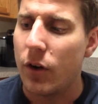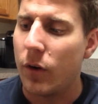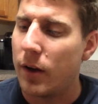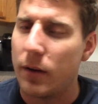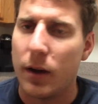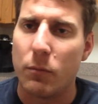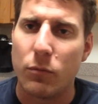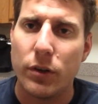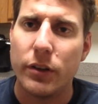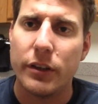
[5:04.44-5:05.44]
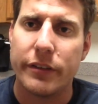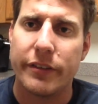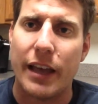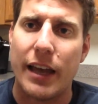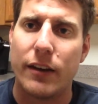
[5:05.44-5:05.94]
know. I'm really
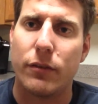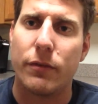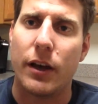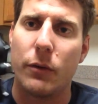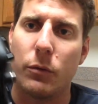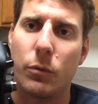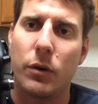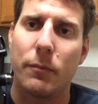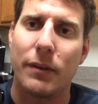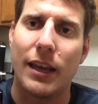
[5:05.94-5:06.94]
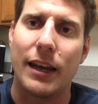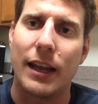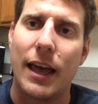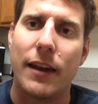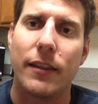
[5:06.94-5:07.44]
satisfied with what I'm getting
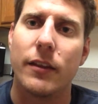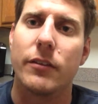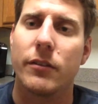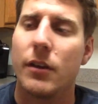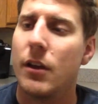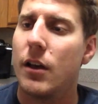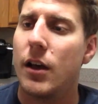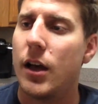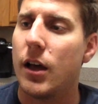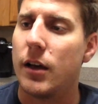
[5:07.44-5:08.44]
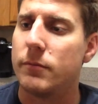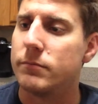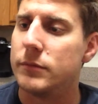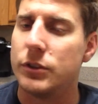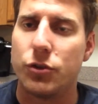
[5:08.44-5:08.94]
out of this. I'm
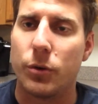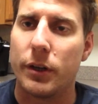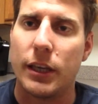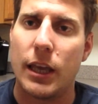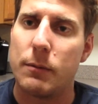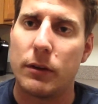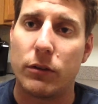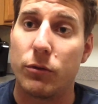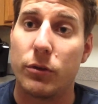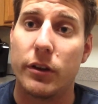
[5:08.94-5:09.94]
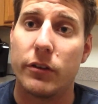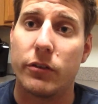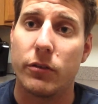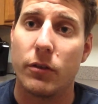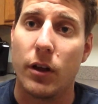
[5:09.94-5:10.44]
enjoying gaming through
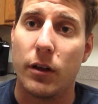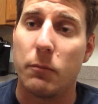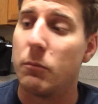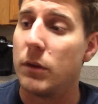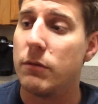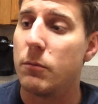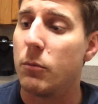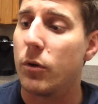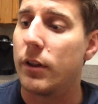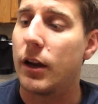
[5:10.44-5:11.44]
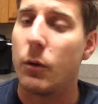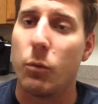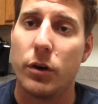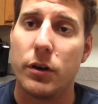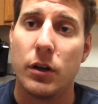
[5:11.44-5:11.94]
this even more than I
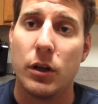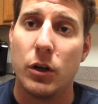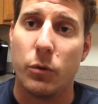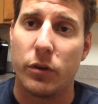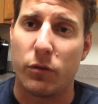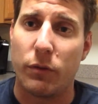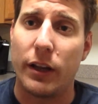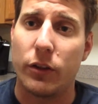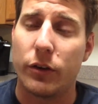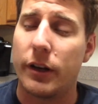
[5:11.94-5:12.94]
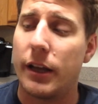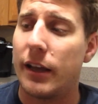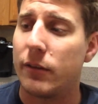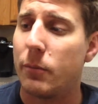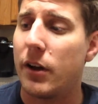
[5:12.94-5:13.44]
would with a regular
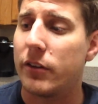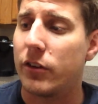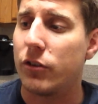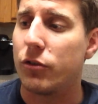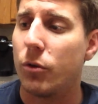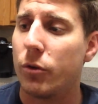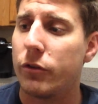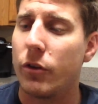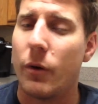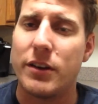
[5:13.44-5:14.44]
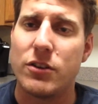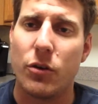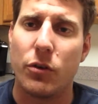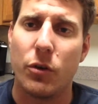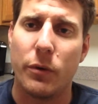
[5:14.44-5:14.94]
Xbox controller, so I
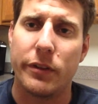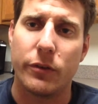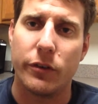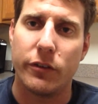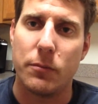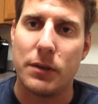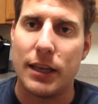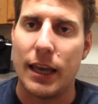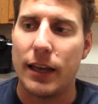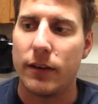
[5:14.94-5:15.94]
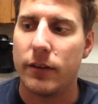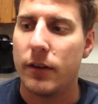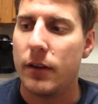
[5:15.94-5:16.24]
don't know what there is to be gained.